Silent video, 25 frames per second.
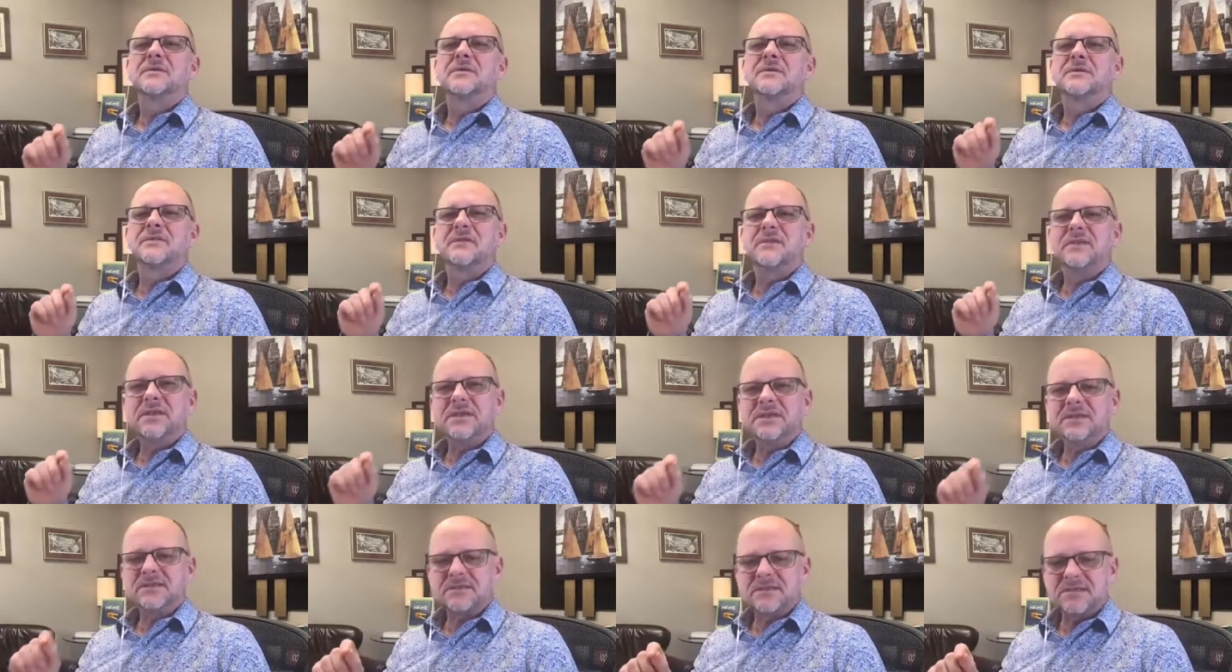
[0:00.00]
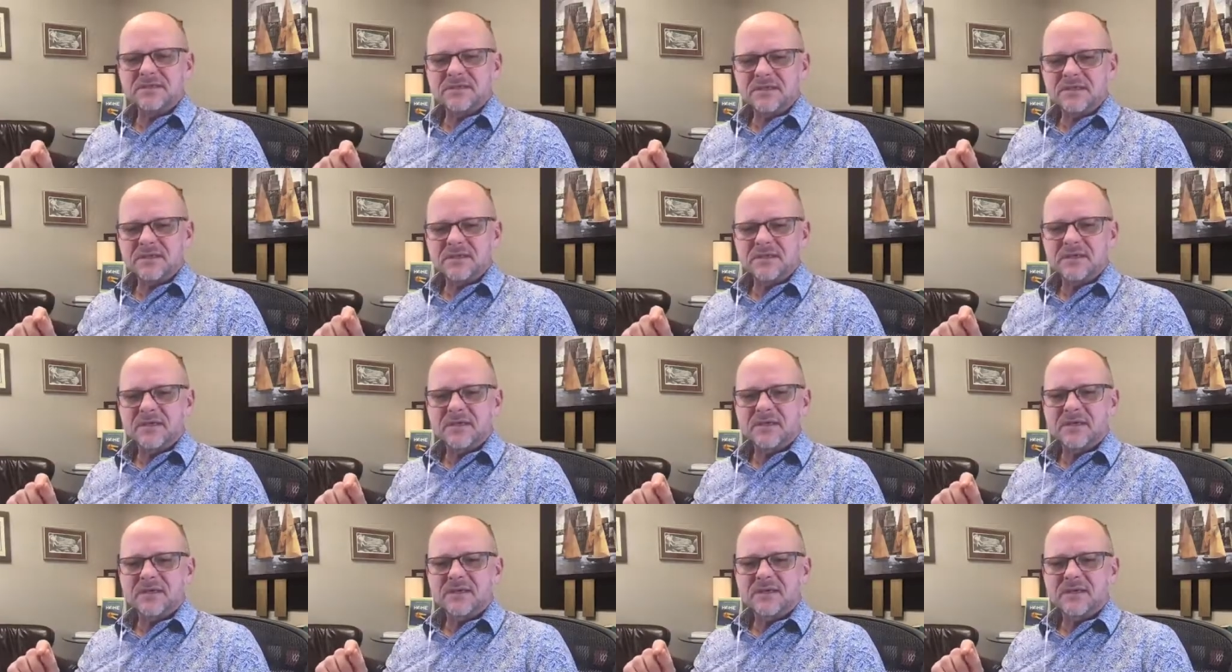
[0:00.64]
this
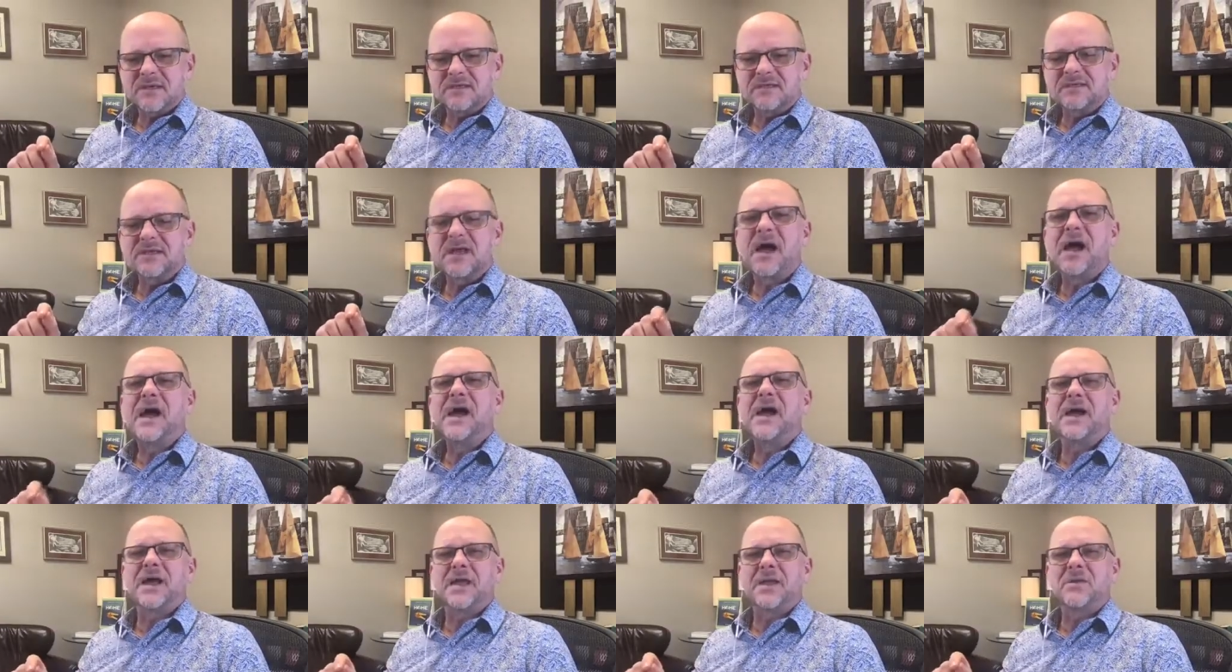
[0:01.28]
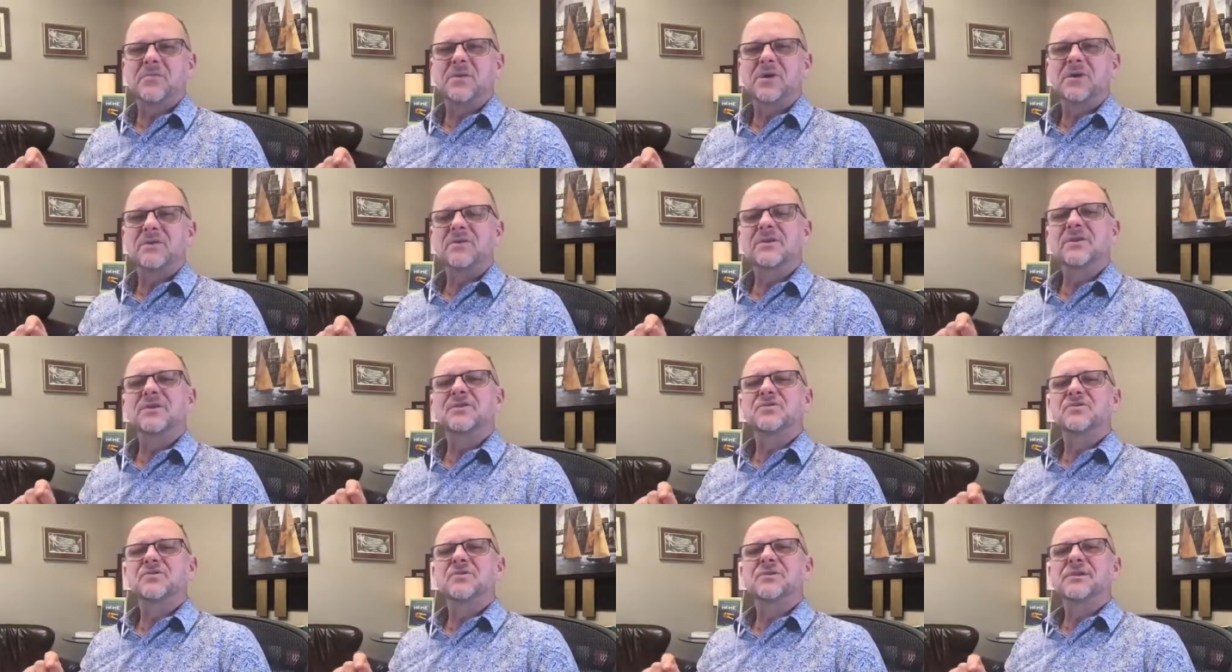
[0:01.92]
time that
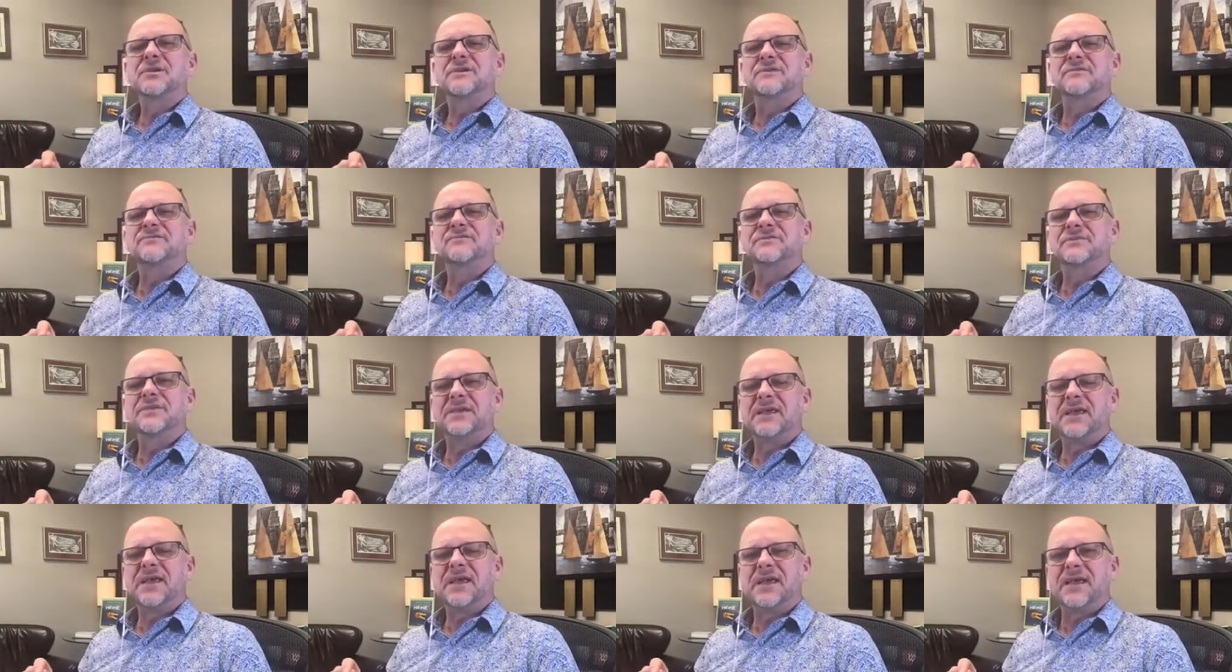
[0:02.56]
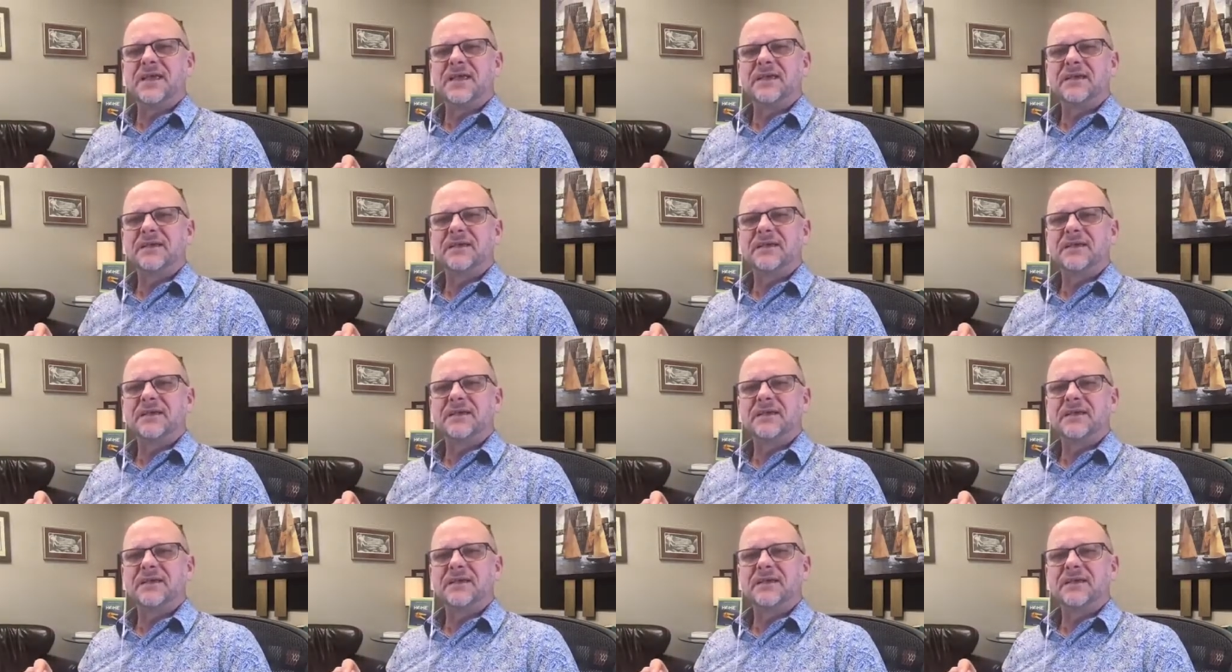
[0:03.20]
you live today.